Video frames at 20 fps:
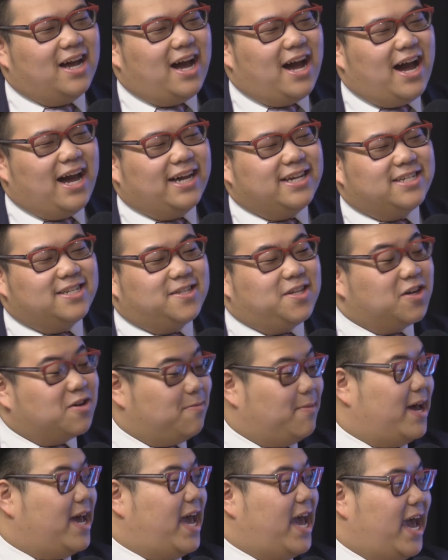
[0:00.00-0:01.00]
I stuck
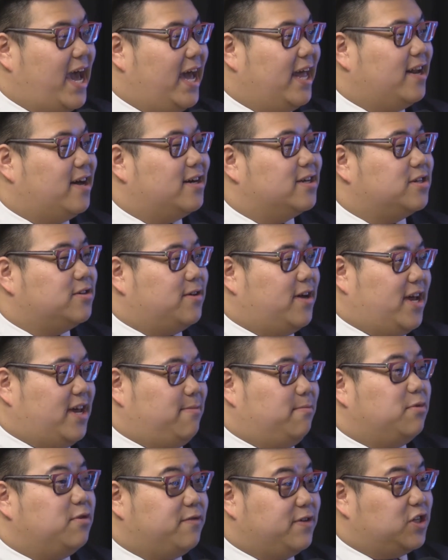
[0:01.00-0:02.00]
my hand under a
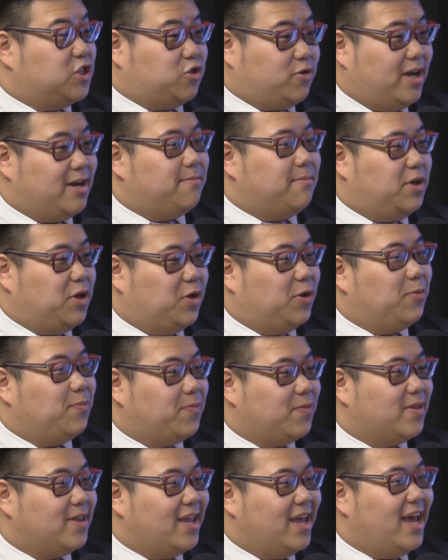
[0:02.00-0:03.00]
moving treadmill,
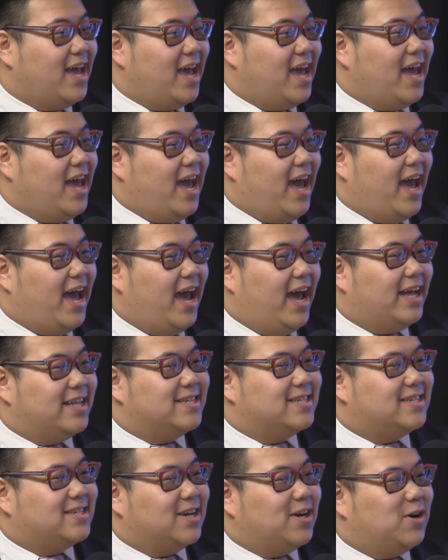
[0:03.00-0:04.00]

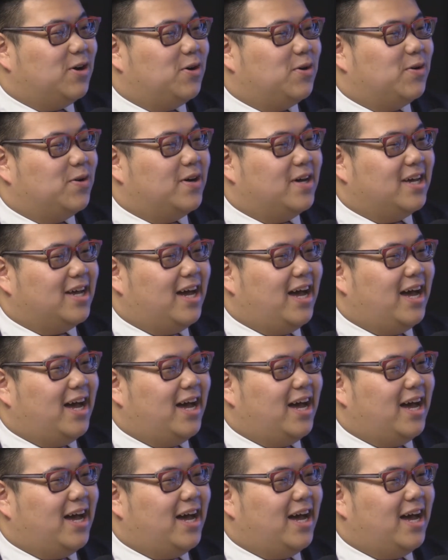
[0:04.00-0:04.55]
and so